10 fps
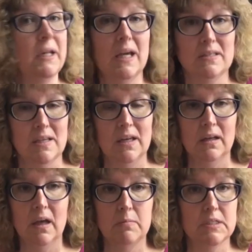because
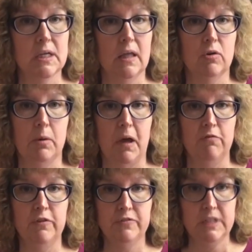it comes together in
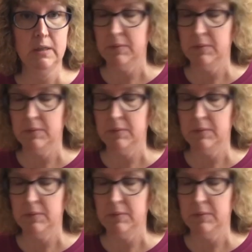about 15